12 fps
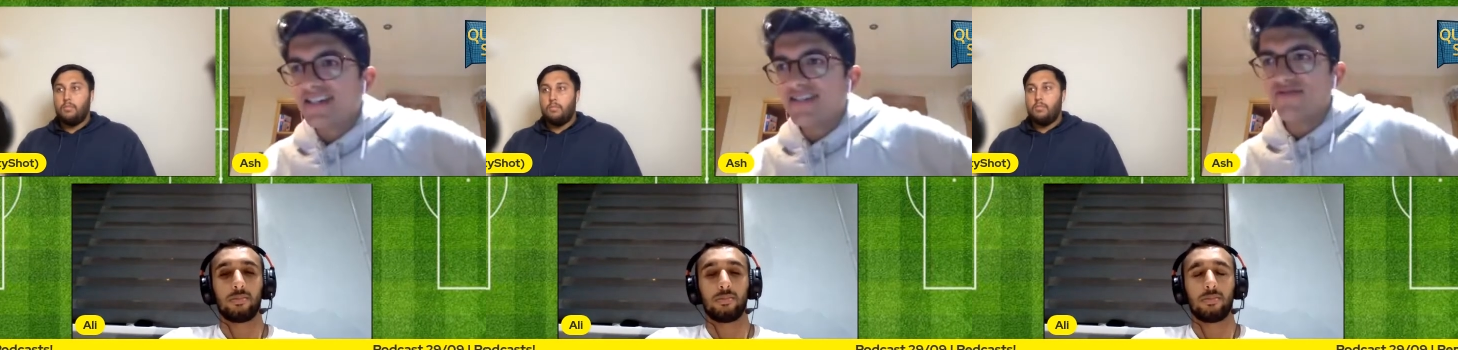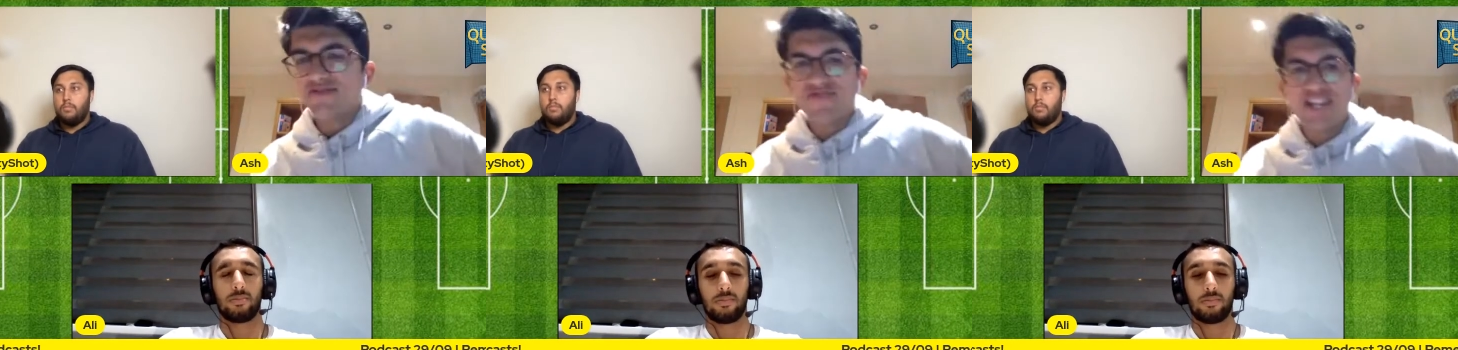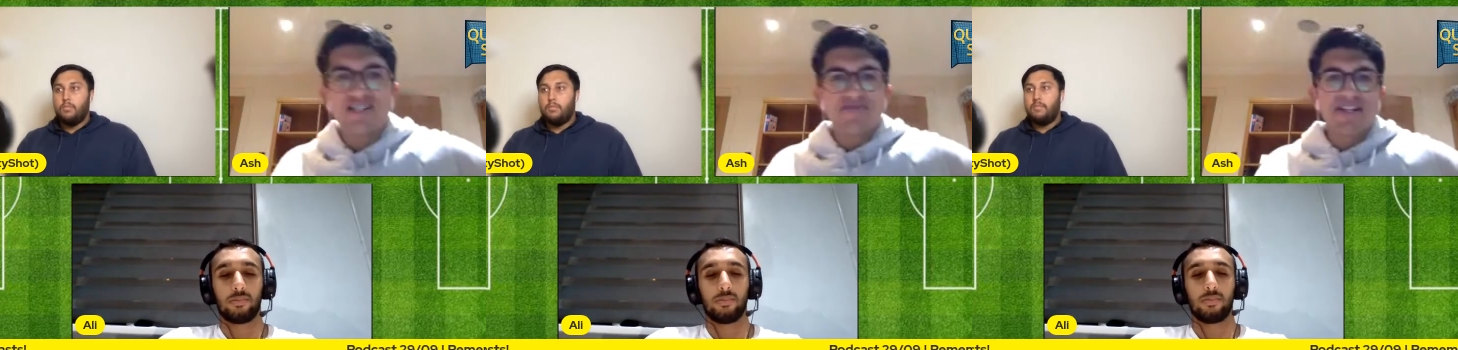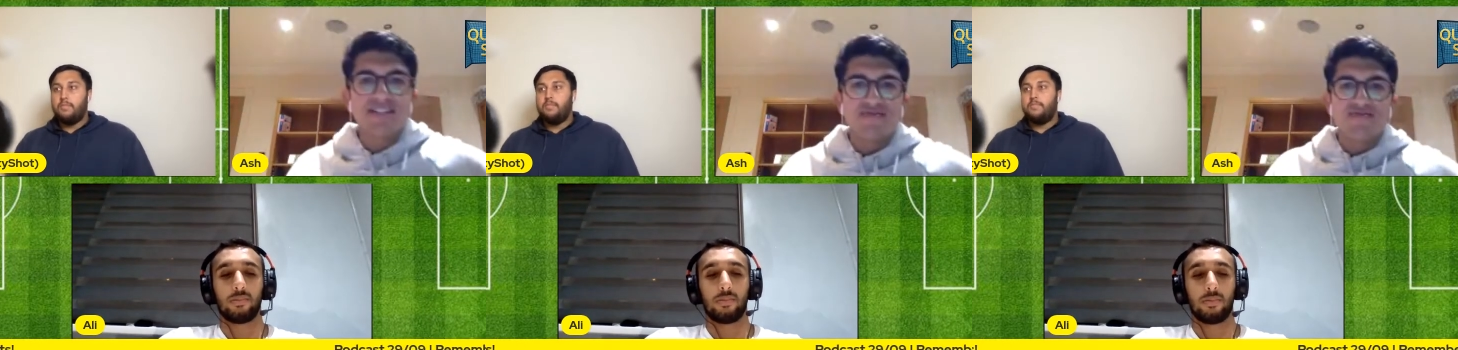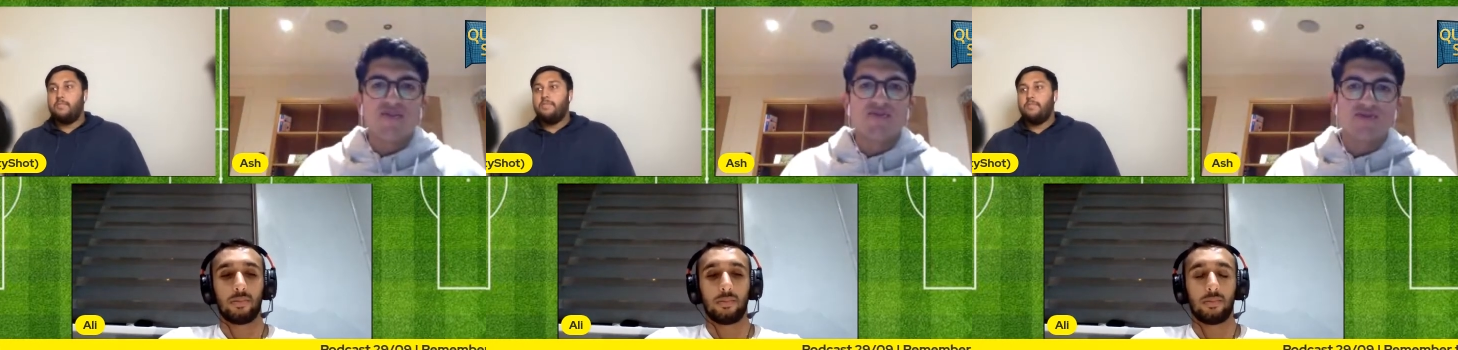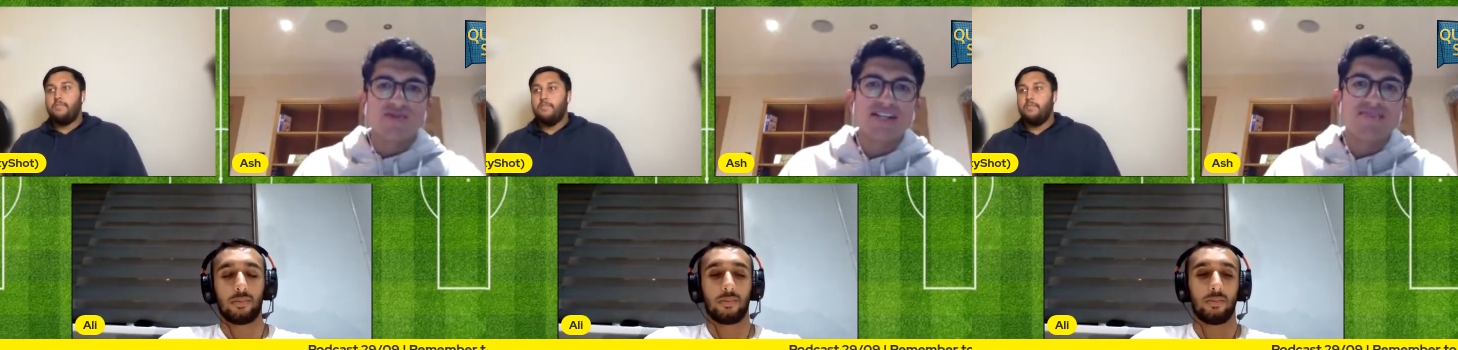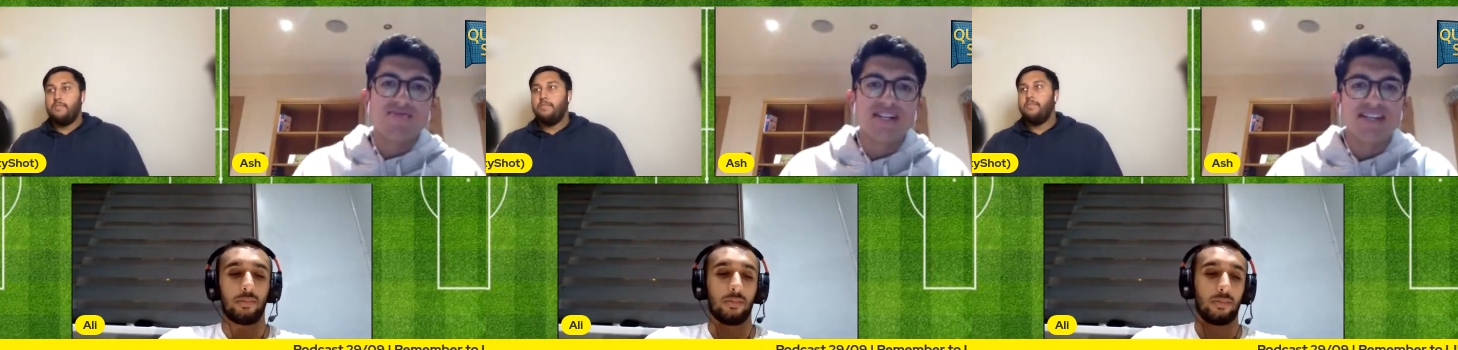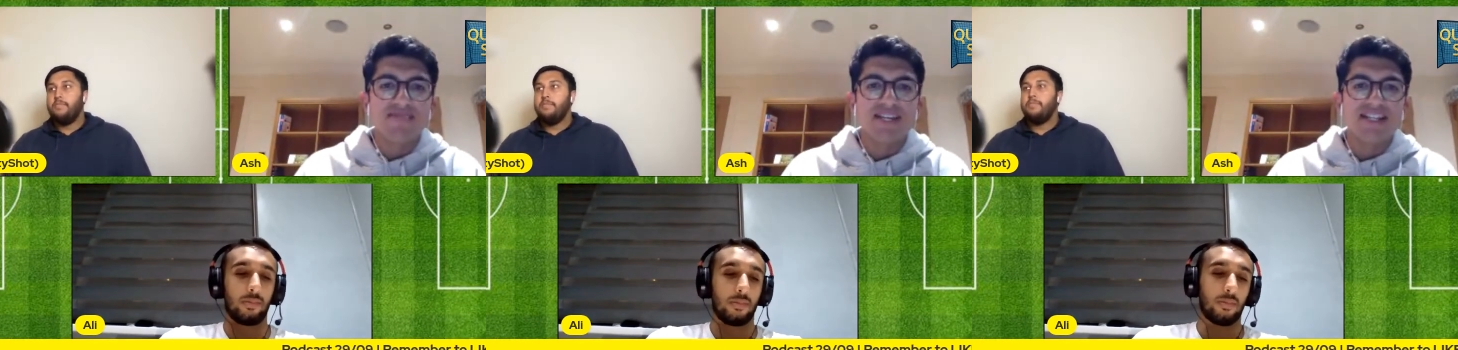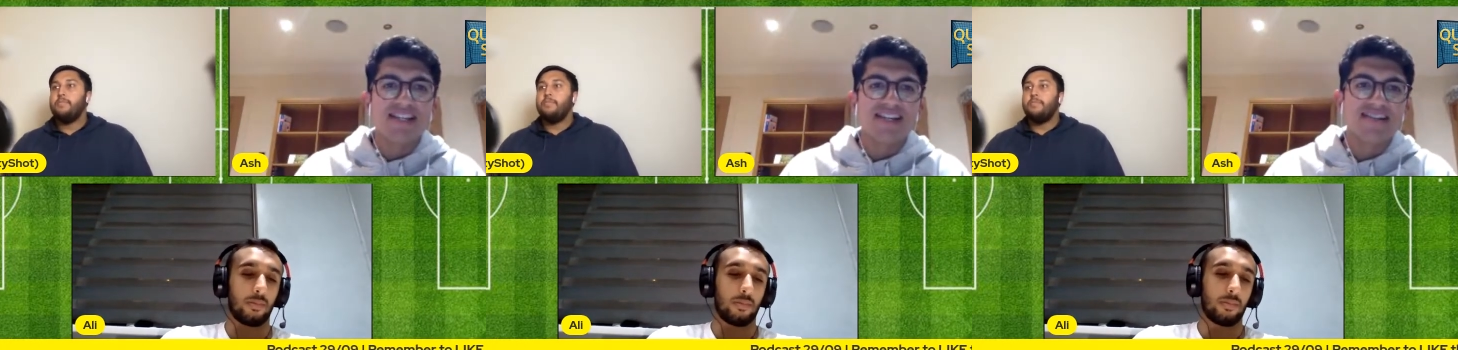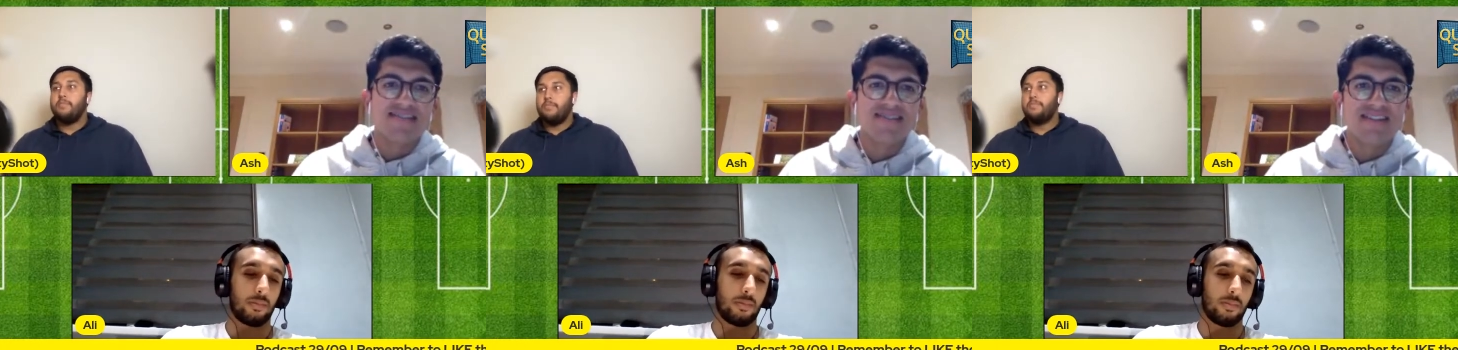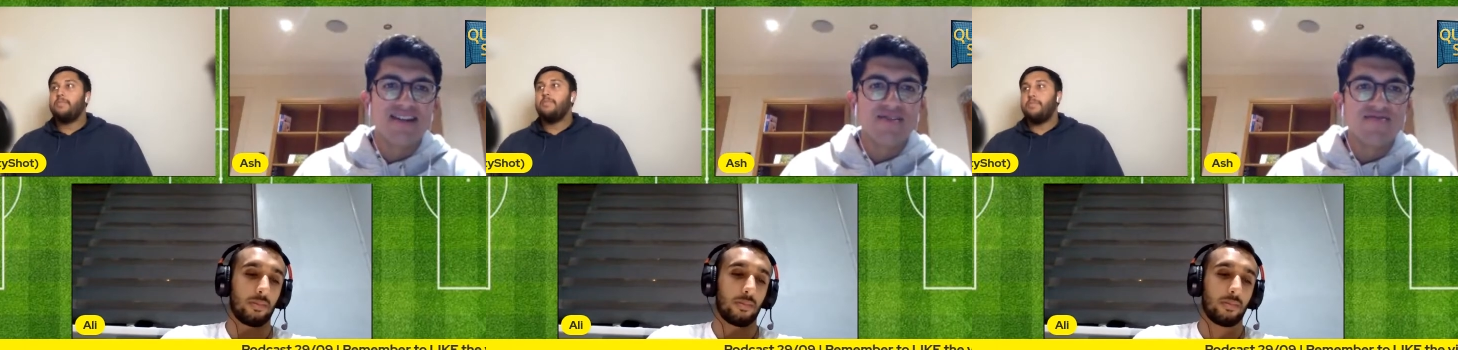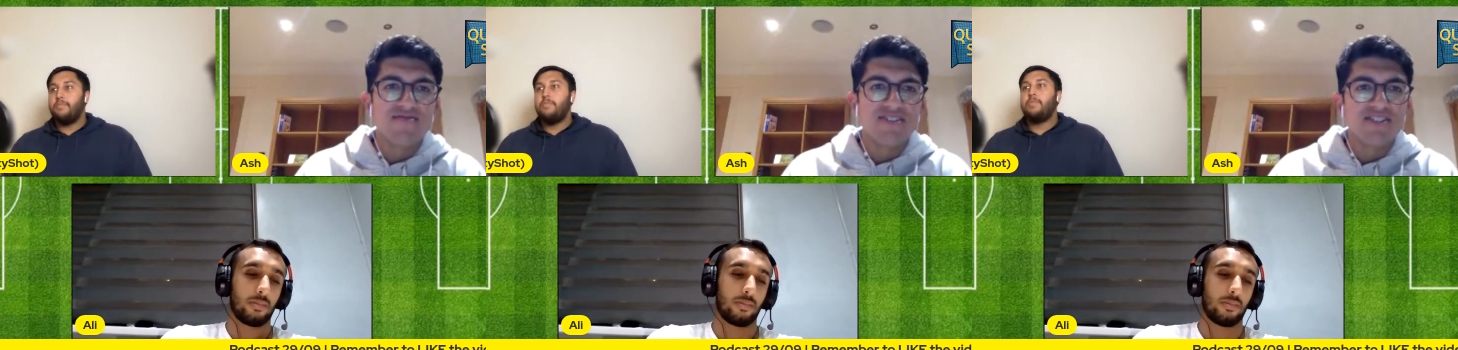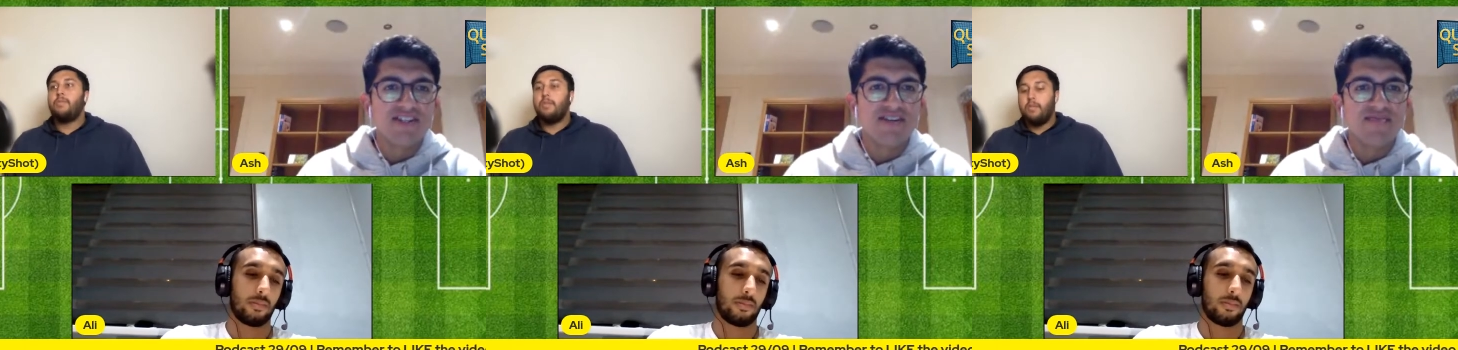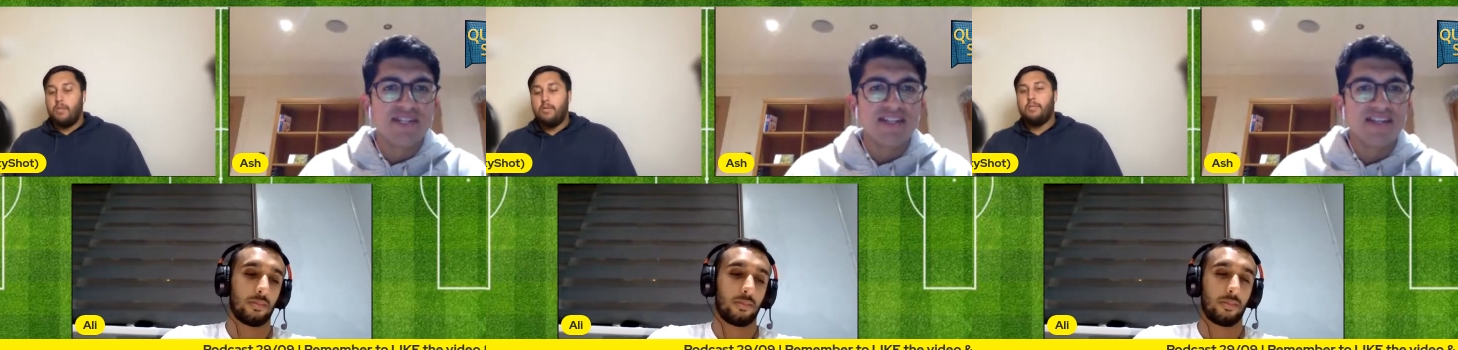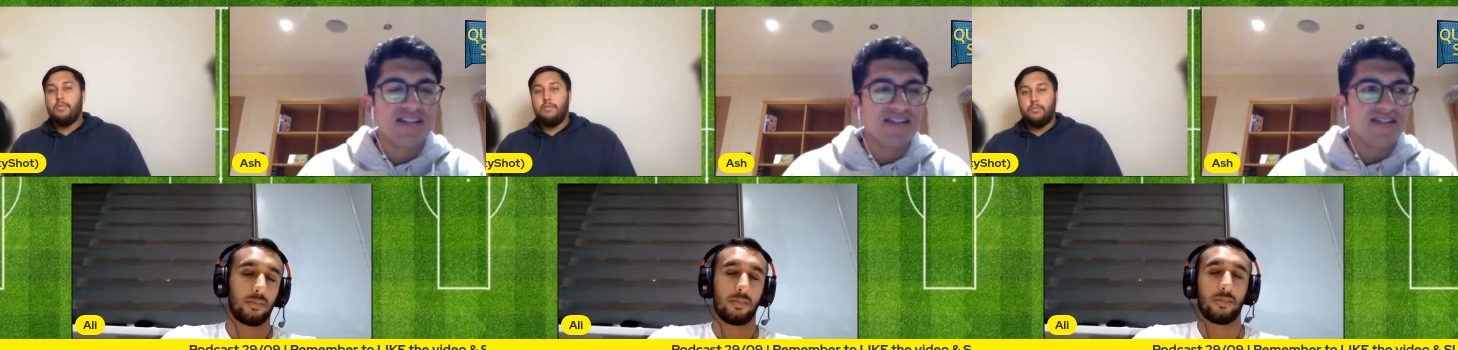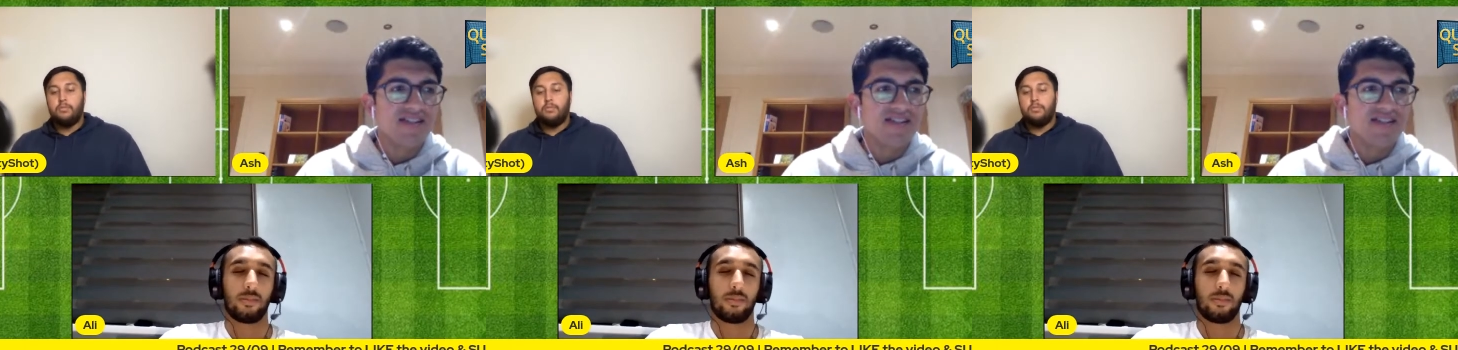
Speaker 1: it was flashbacks of Rob Green when he made that error for the Germany, the